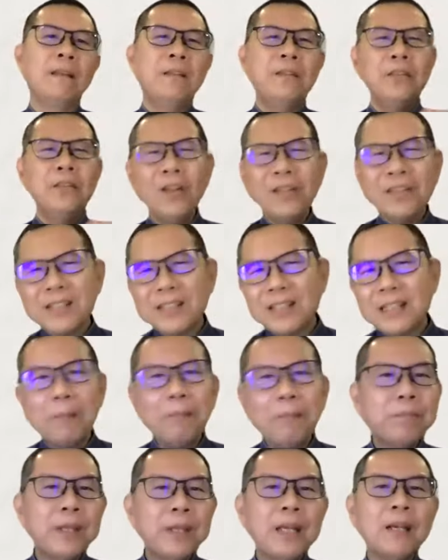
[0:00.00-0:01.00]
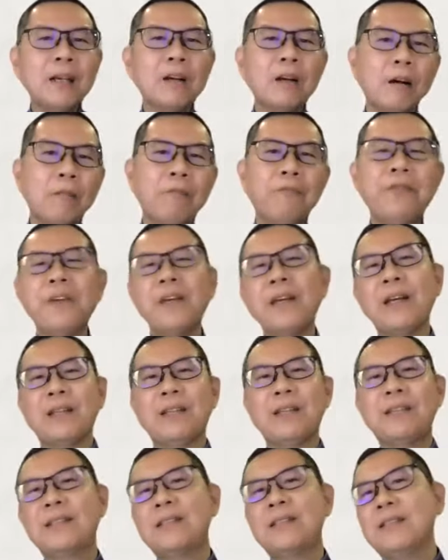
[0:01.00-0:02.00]
Not something
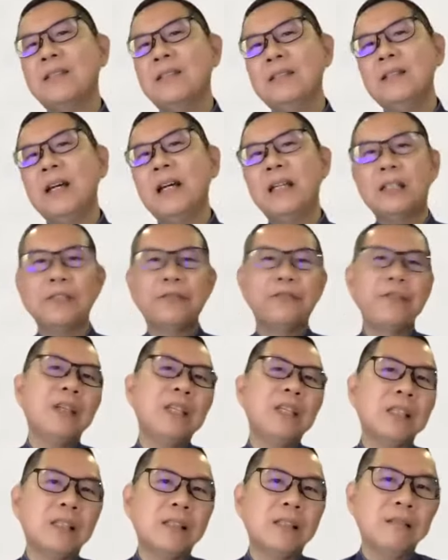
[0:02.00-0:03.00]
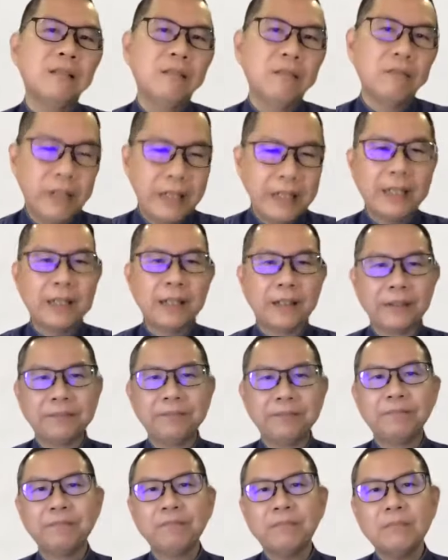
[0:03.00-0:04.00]
obvious at the first reading,
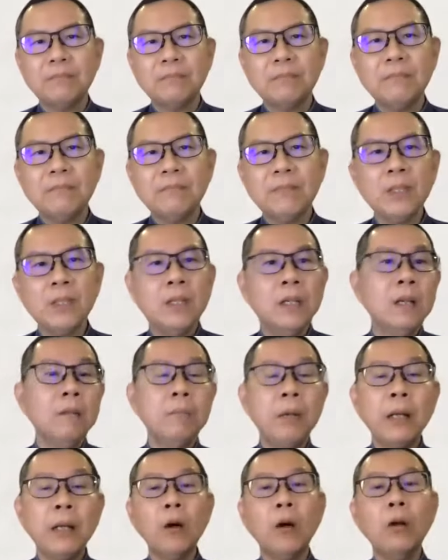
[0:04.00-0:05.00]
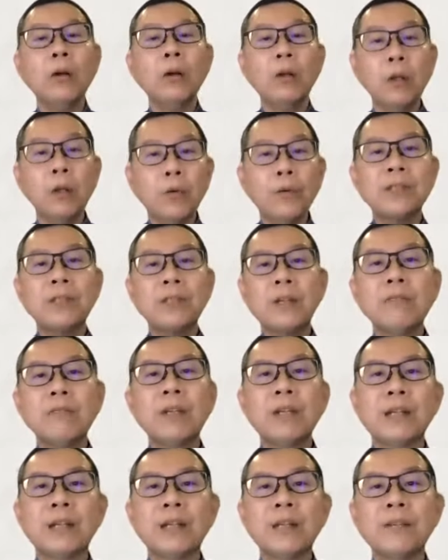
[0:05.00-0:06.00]
but on closer
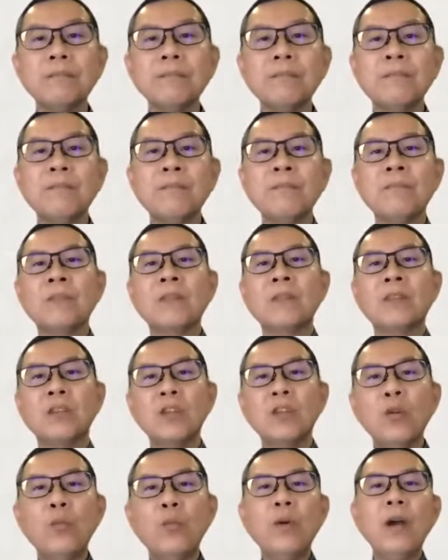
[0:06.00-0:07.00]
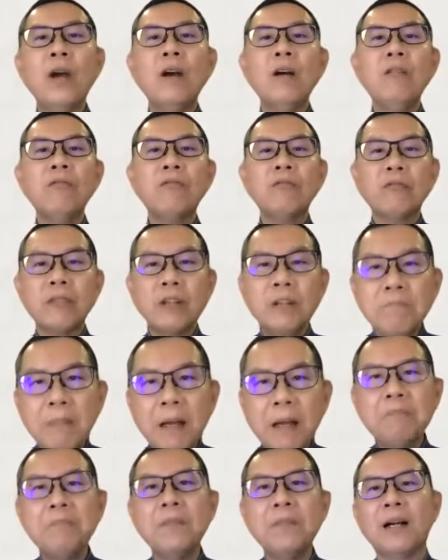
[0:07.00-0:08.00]
reading, you will
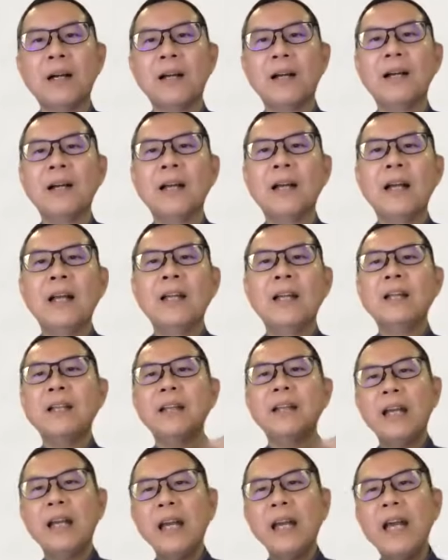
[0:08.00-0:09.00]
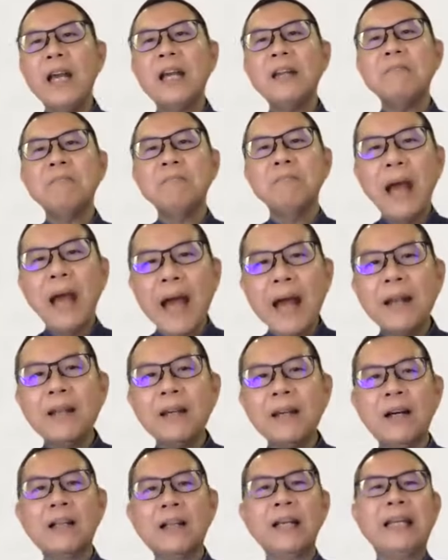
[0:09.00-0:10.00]
remember that they ate
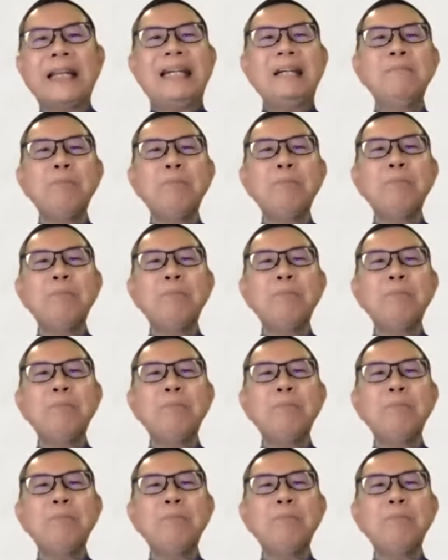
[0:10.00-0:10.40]
manna that appeared